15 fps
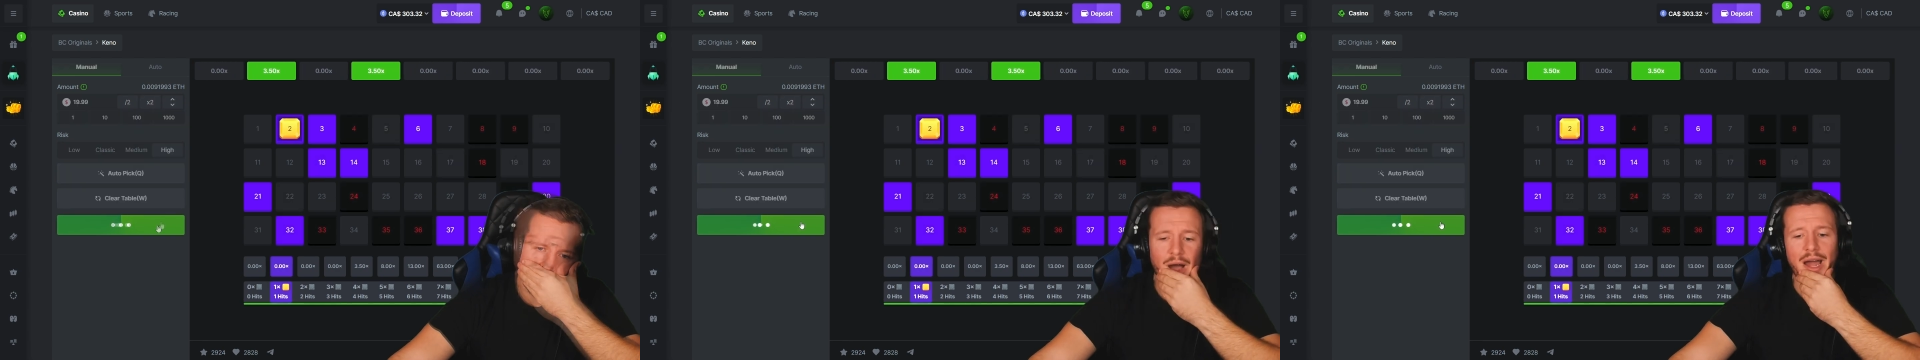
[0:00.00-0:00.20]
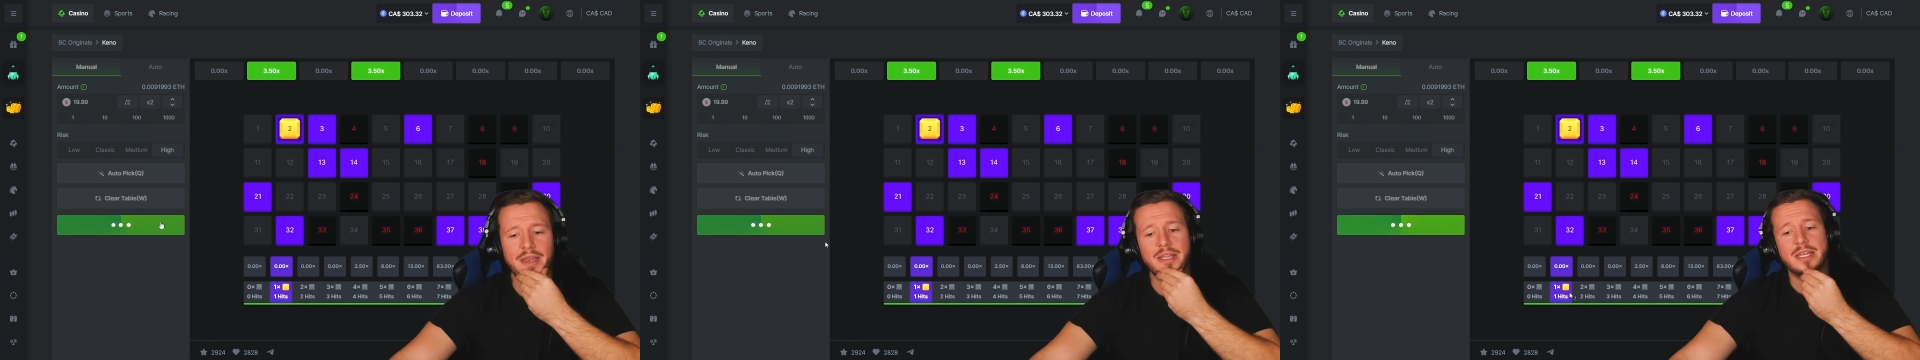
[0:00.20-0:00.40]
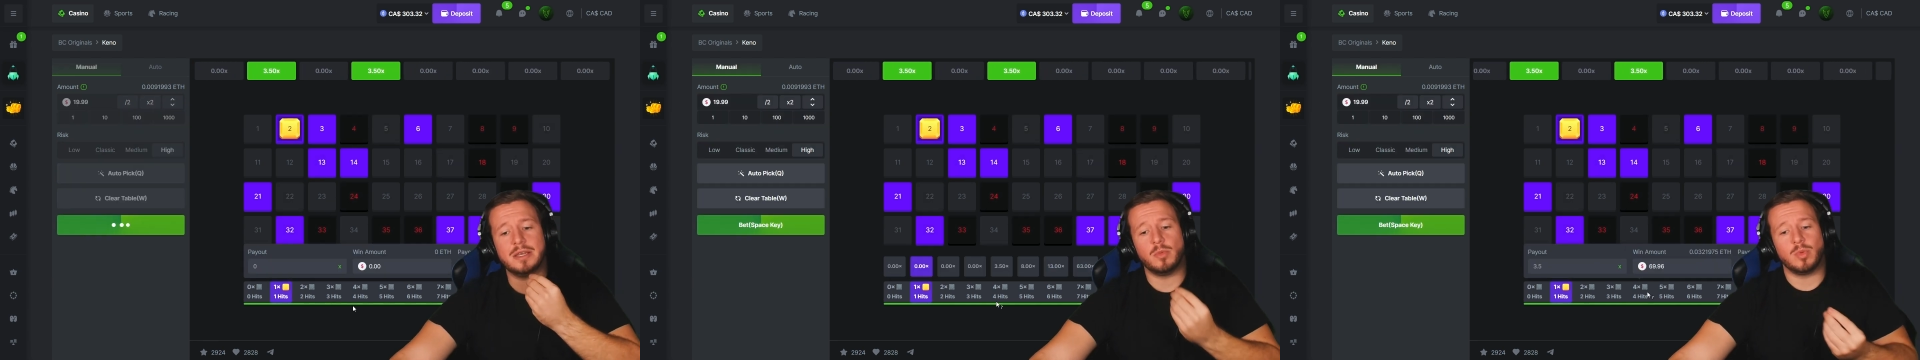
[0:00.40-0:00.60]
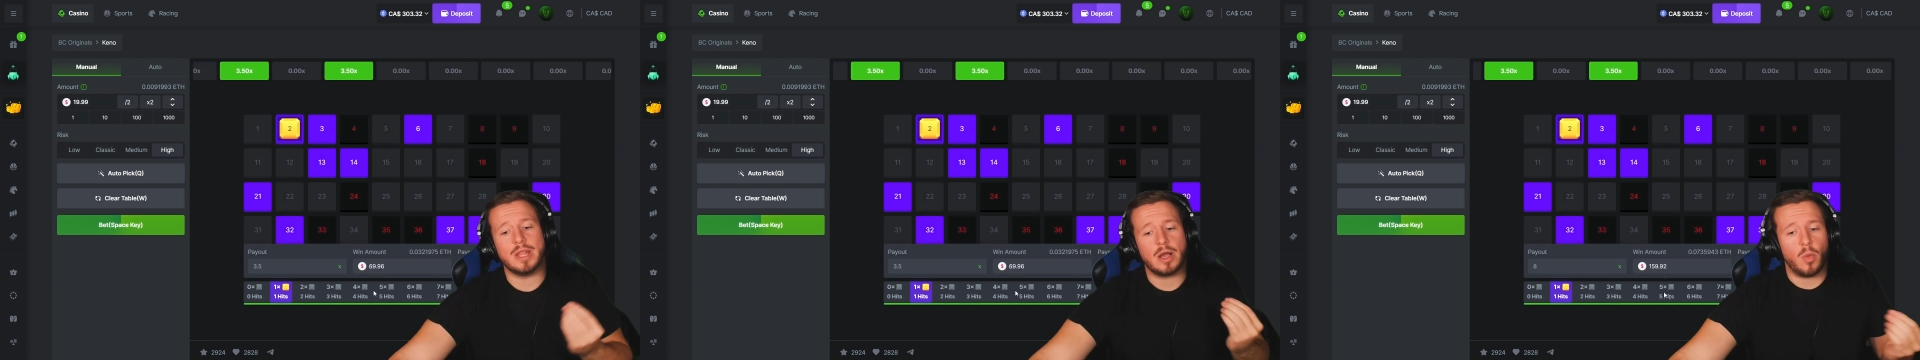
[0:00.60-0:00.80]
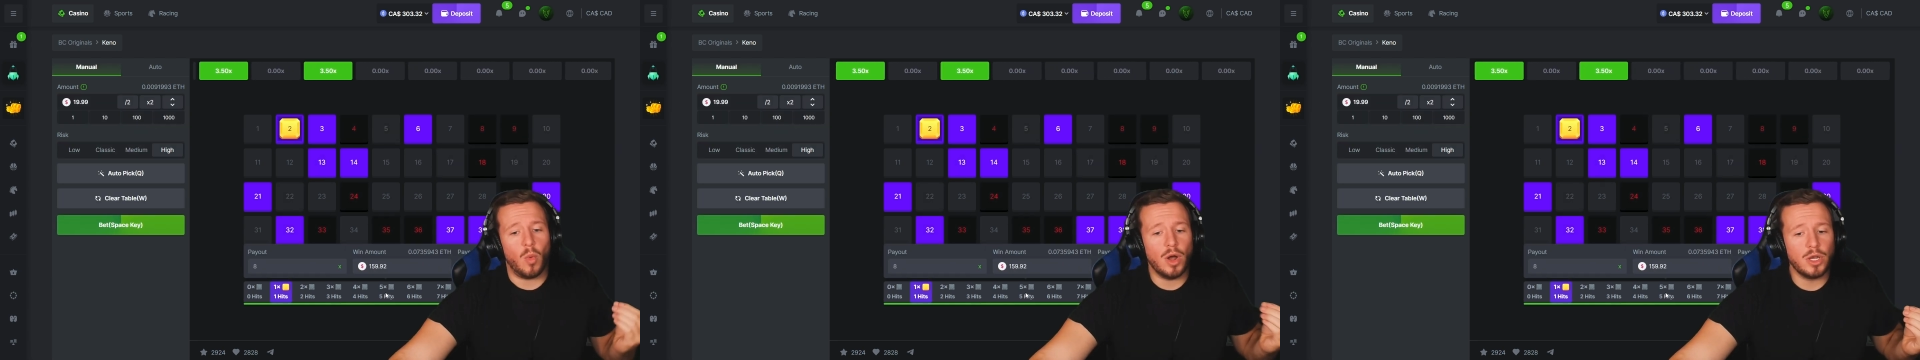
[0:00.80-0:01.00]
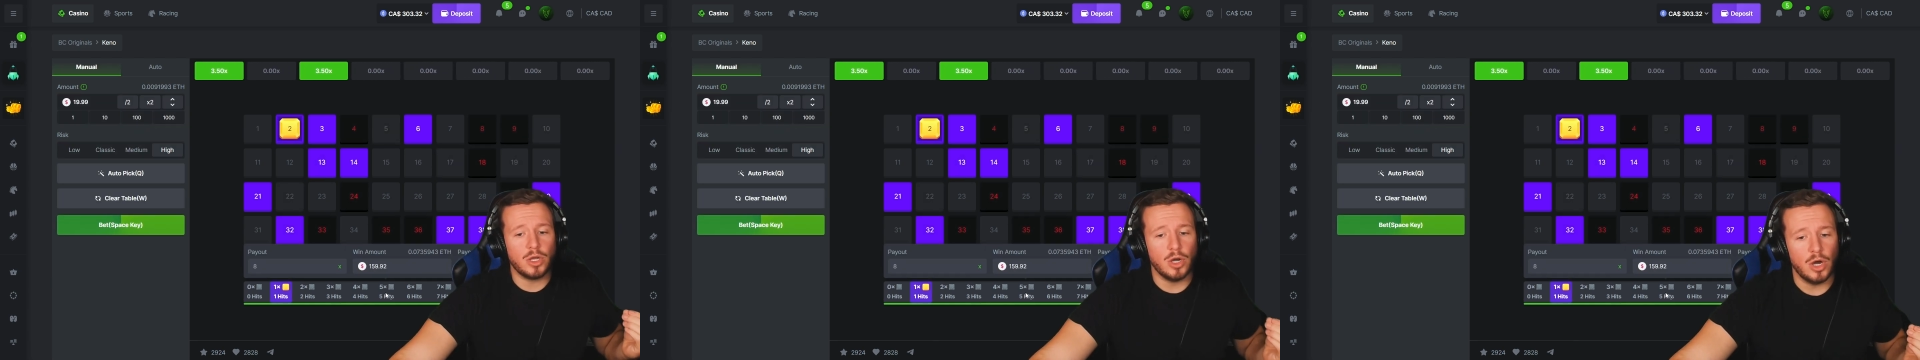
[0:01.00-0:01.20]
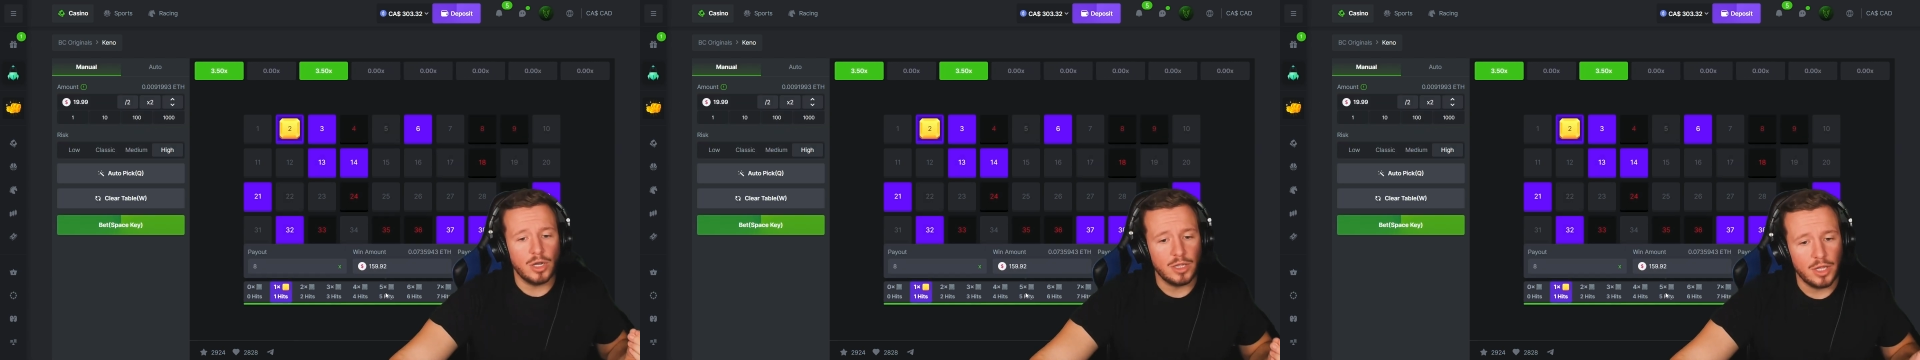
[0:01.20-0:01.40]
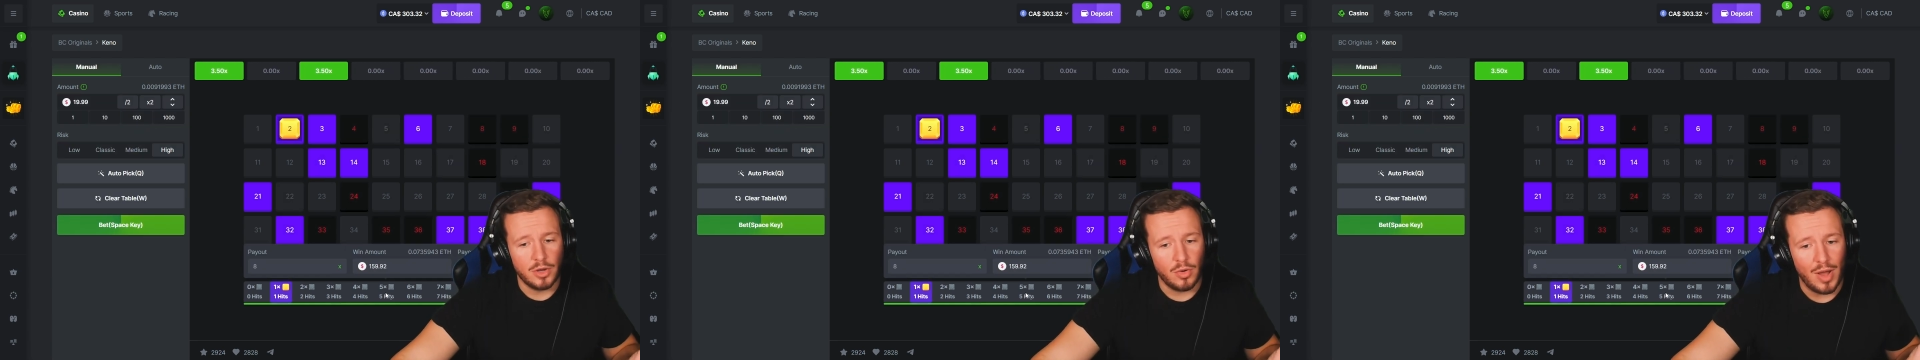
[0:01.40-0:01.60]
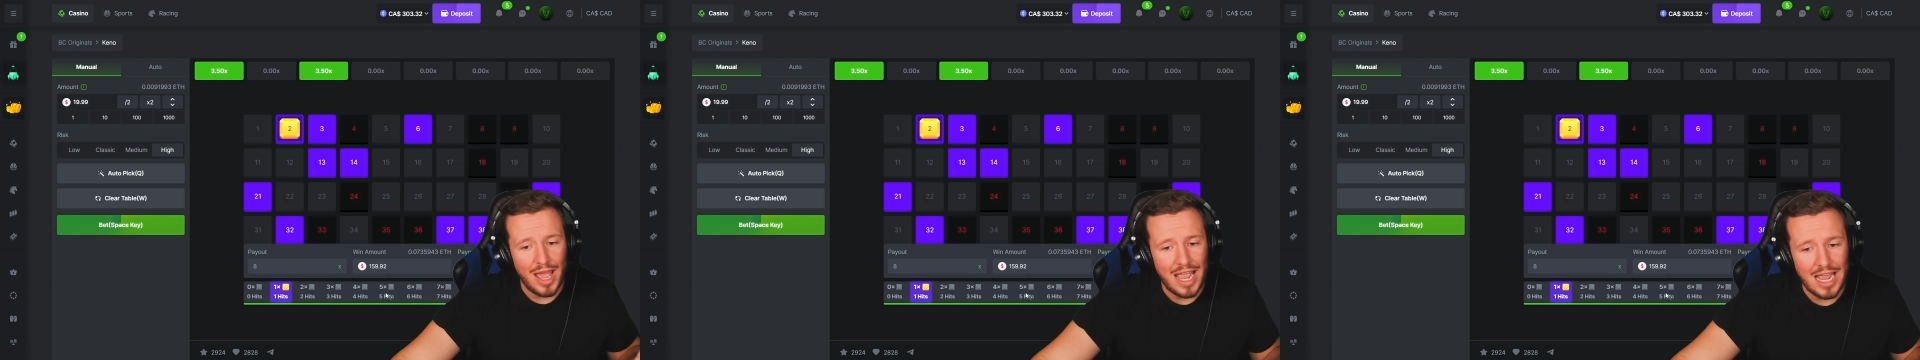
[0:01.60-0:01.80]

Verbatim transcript: Bro, I needed, like, one good little